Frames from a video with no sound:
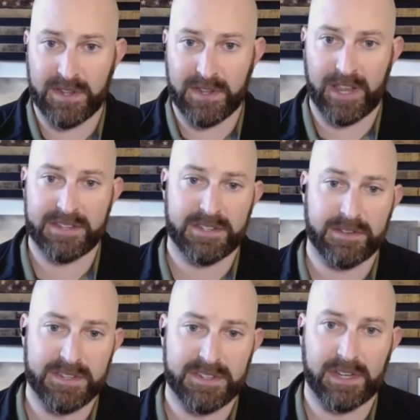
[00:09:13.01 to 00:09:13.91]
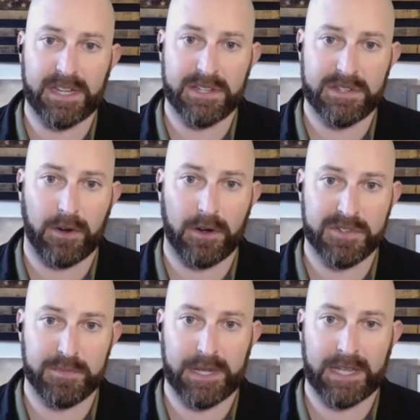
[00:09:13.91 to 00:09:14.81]
the chest of the city as far
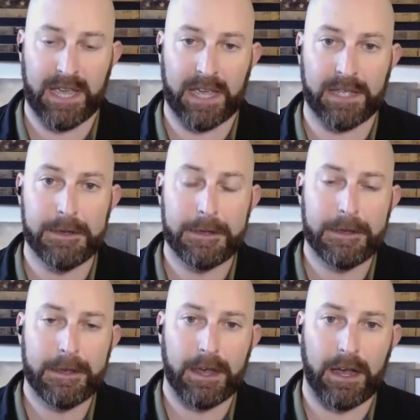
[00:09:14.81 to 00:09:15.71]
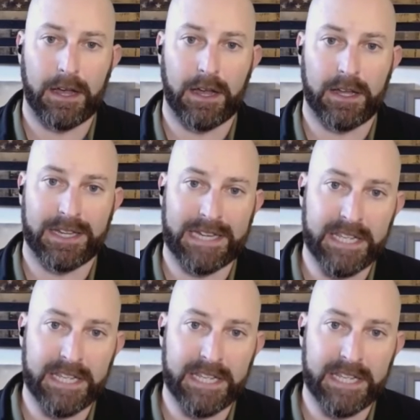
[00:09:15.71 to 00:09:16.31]
as being an